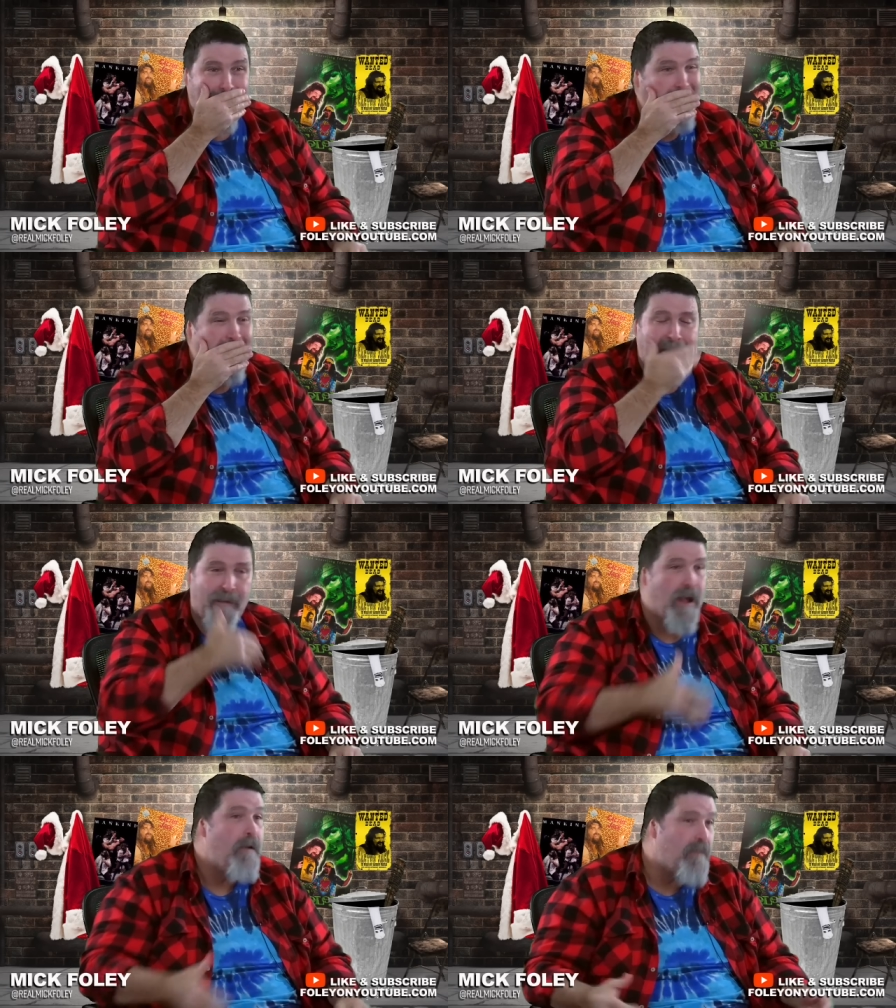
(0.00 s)
say, like,
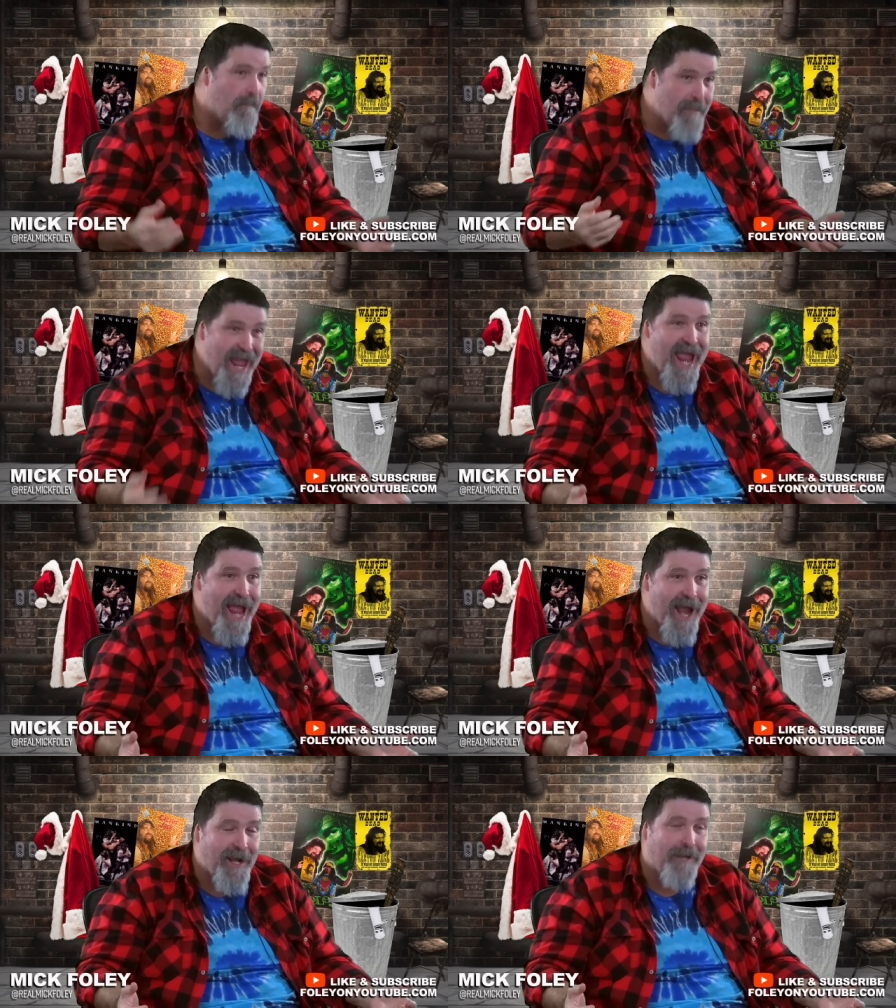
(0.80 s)
I'm a
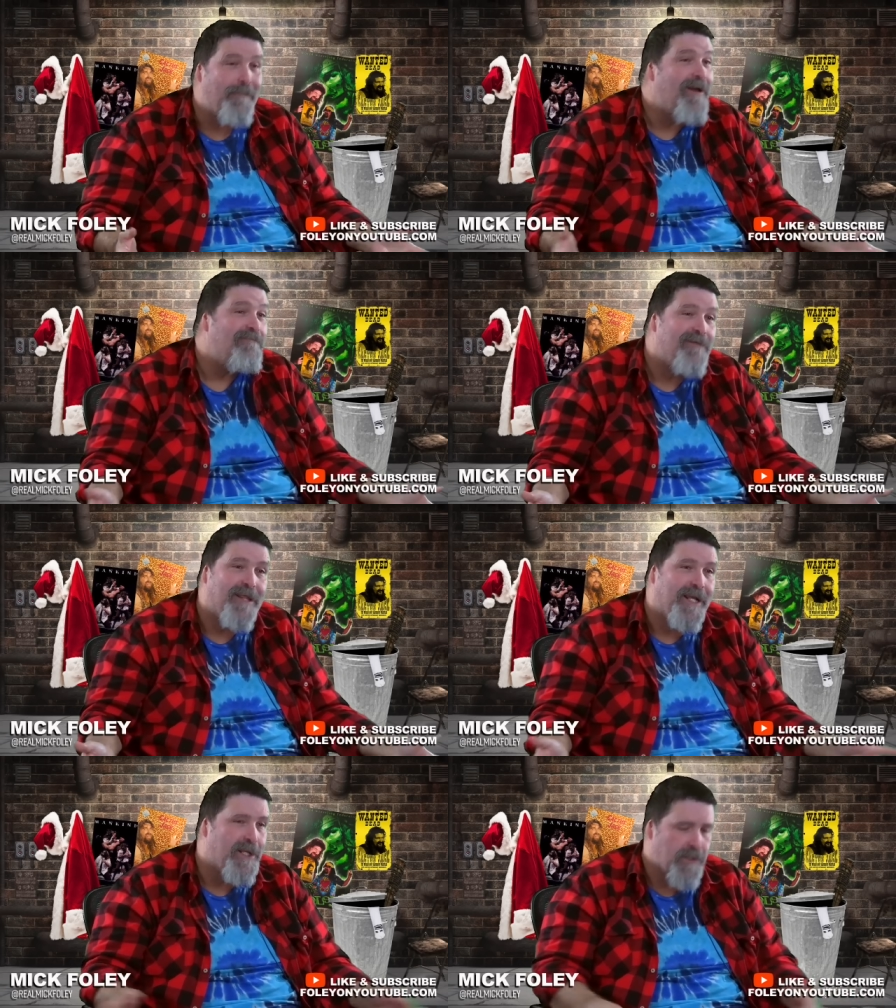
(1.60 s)
man. And my
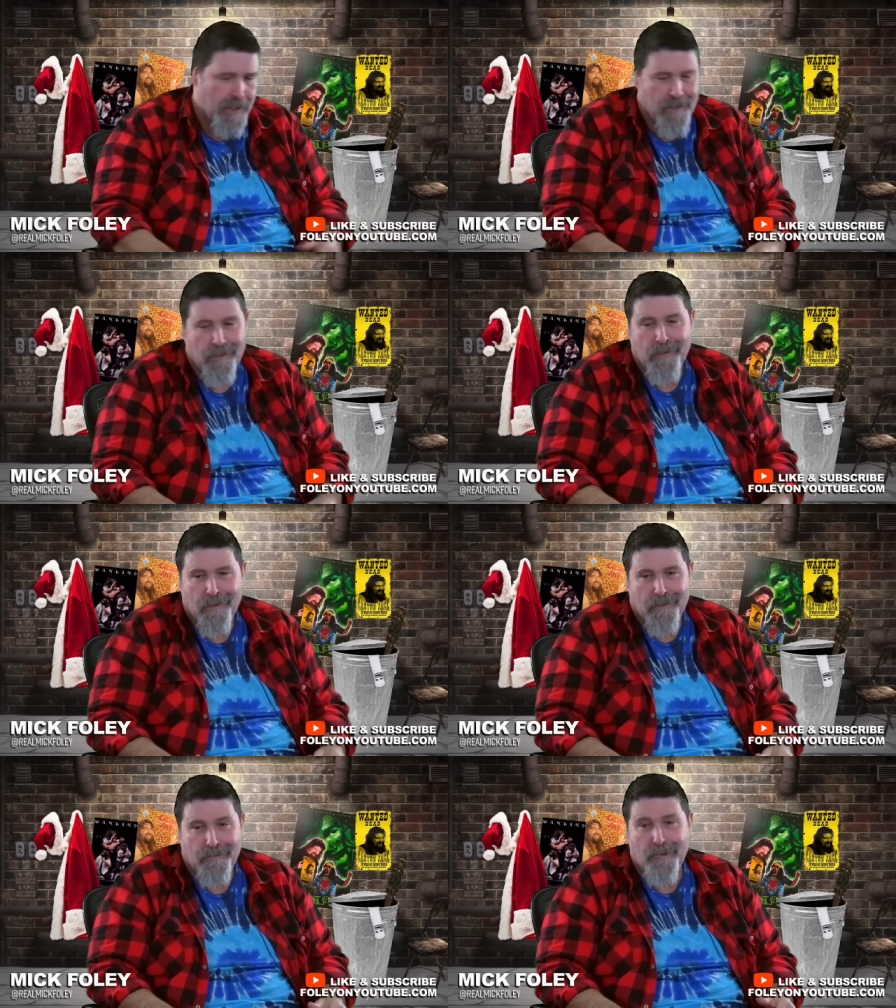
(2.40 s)
feeling is,
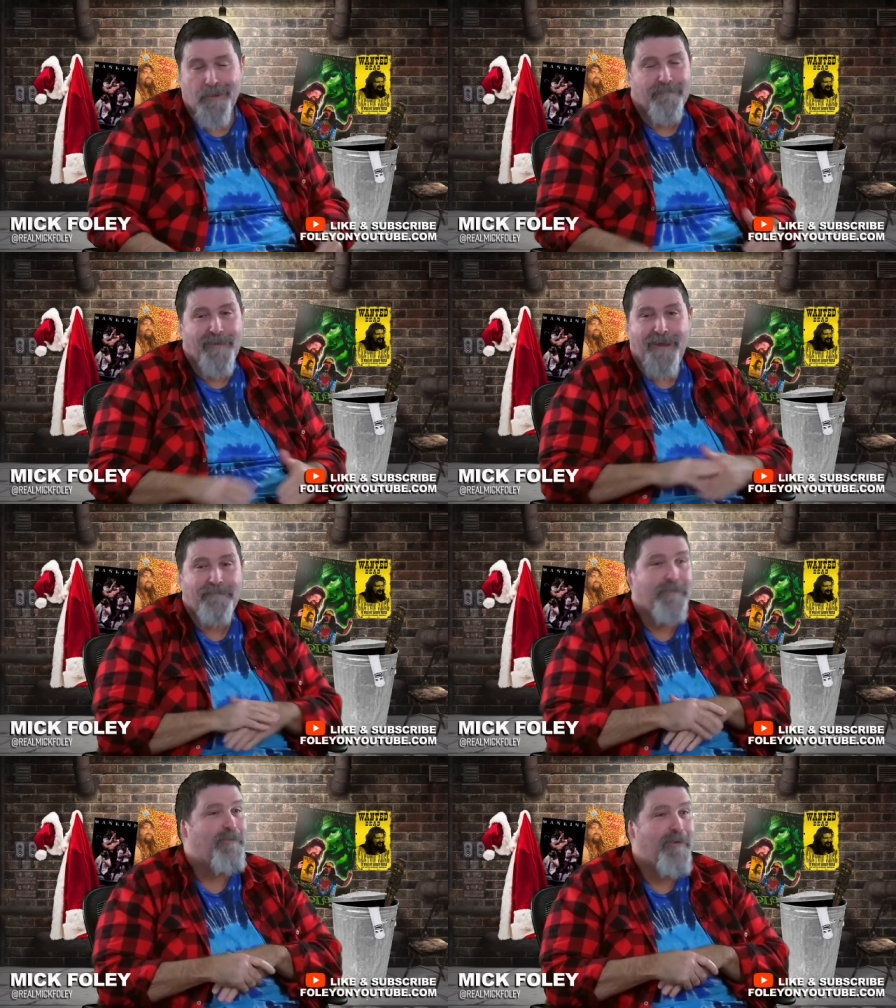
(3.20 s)
dude, if I
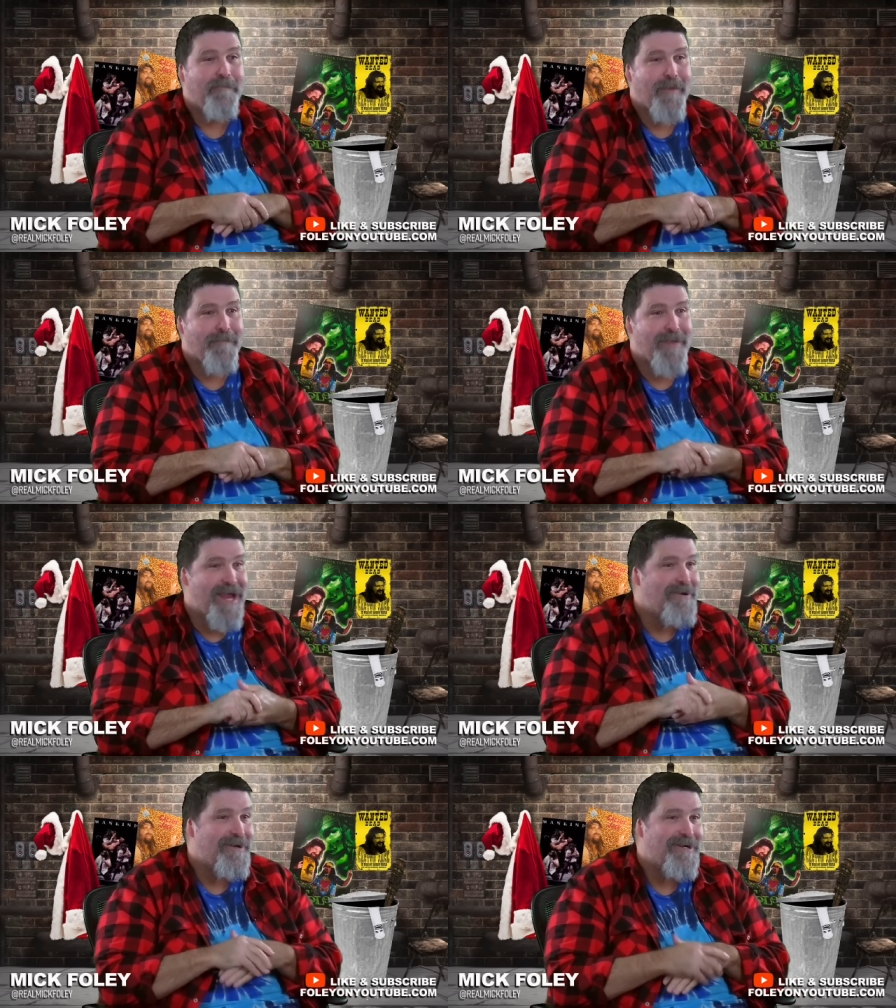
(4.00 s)
have to prove my
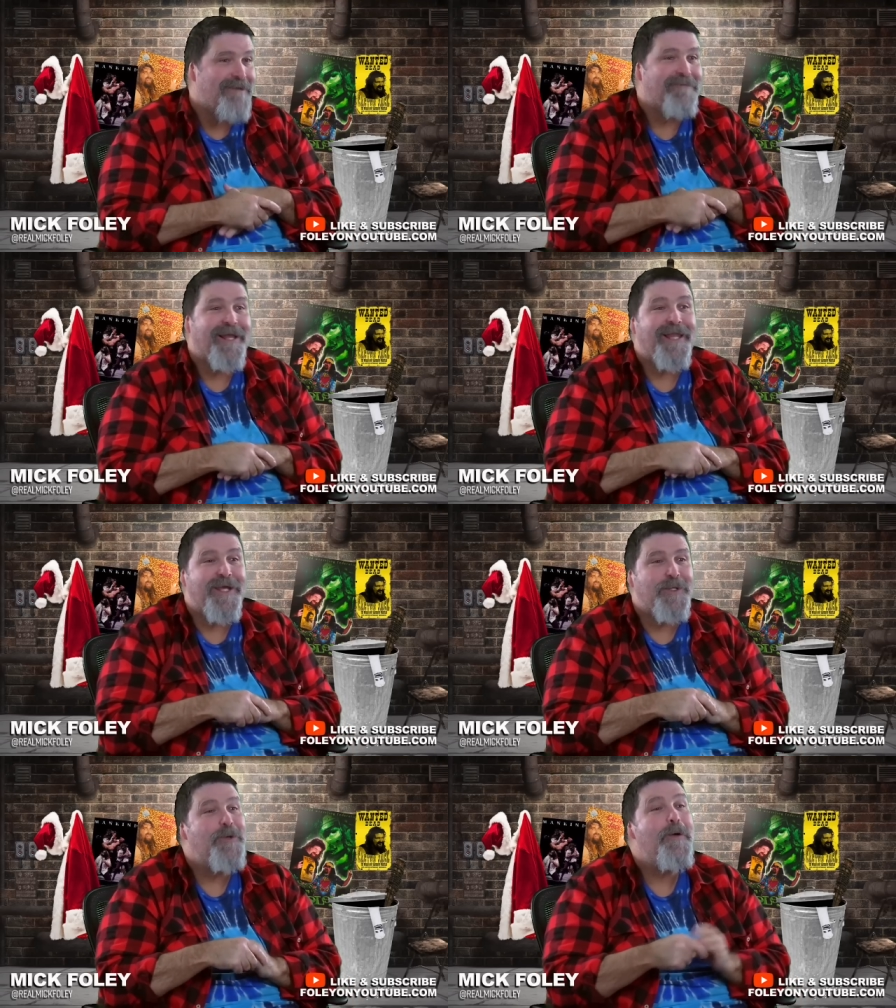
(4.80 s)
manhood, I've got
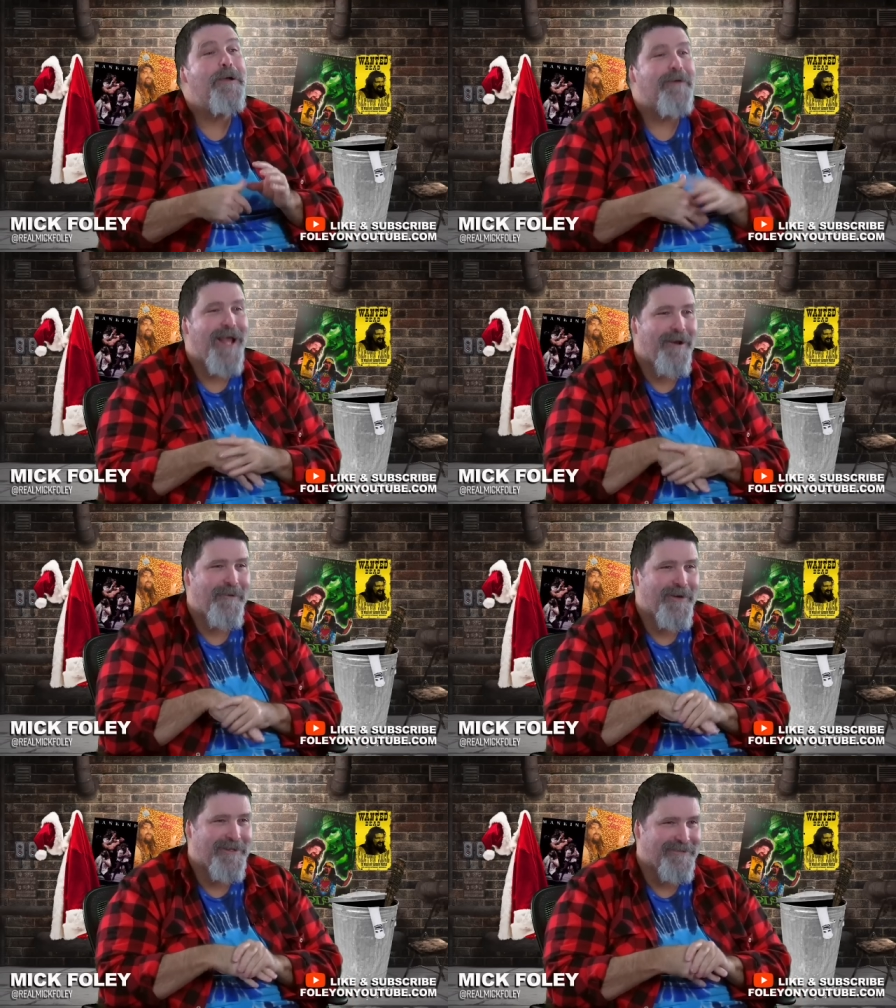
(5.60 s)
like 200
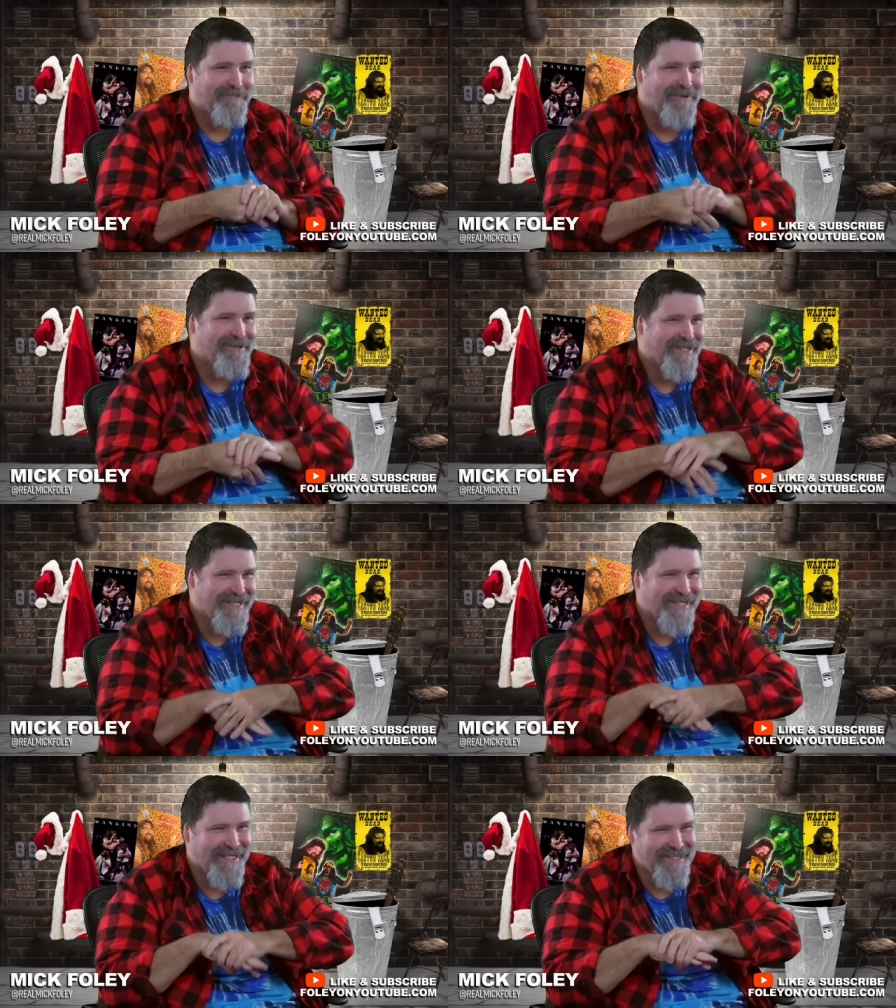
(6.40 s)
hours of
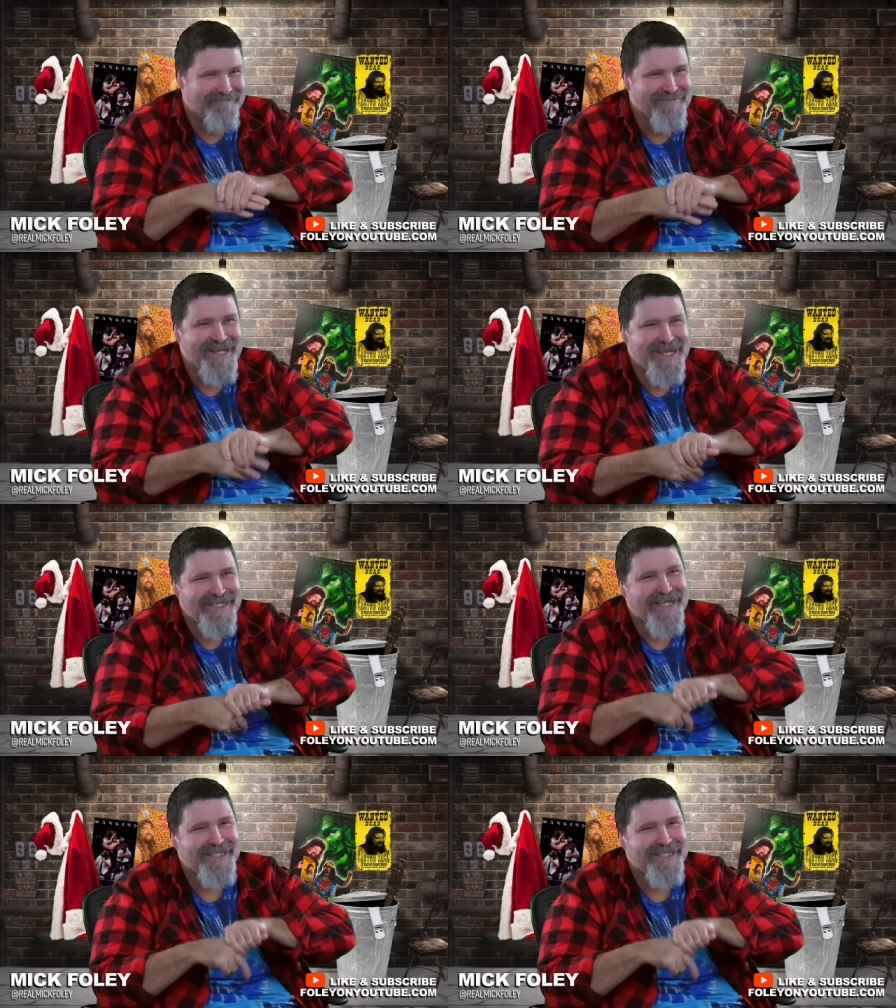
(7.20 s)
VHS